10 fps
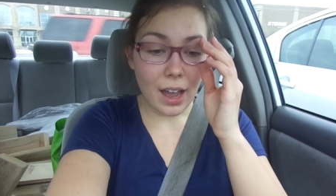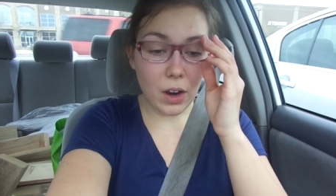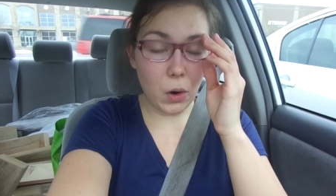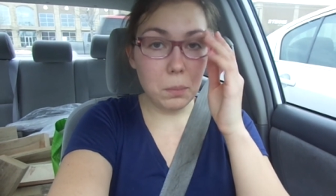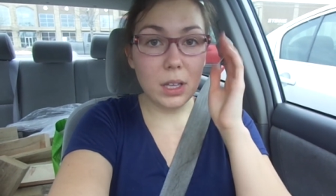
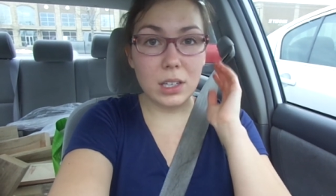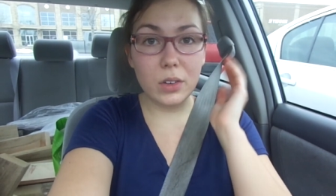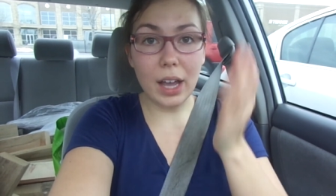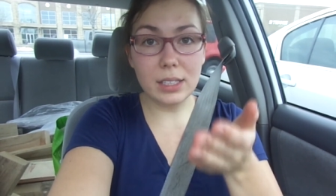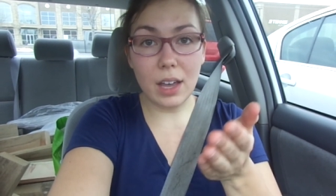I hope that
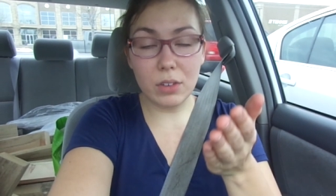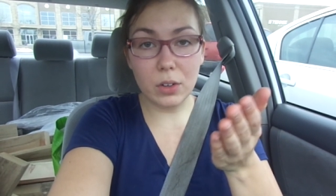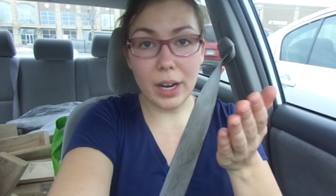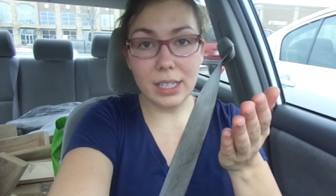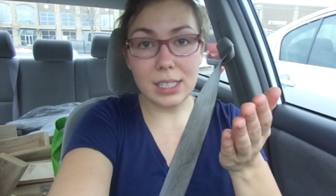you guys have a
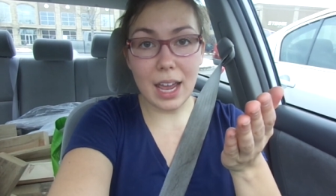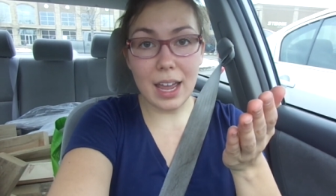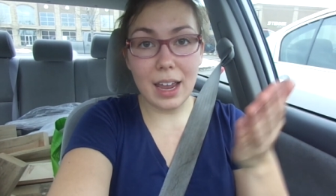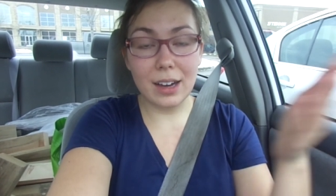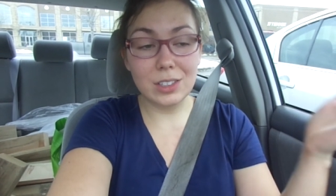great day.